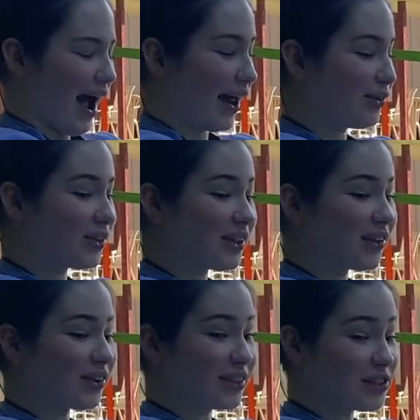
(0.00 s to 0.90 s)
I don't think
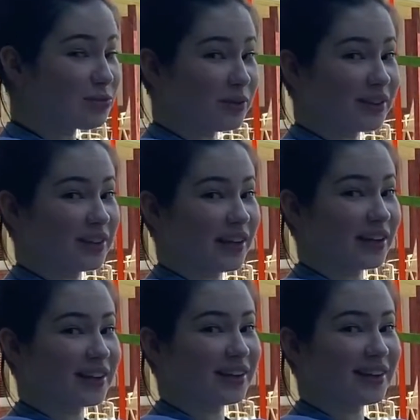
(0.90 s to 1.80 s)
there is one.
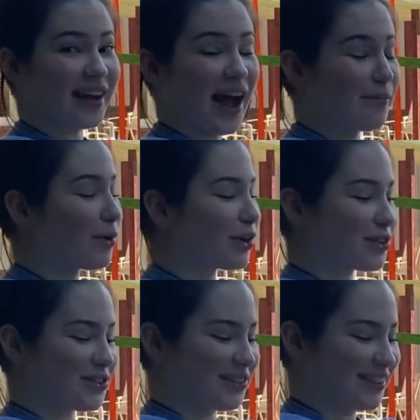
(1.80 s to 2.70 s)
Like
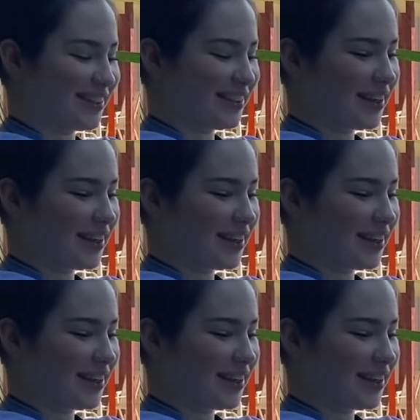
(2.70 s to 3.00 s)
personally.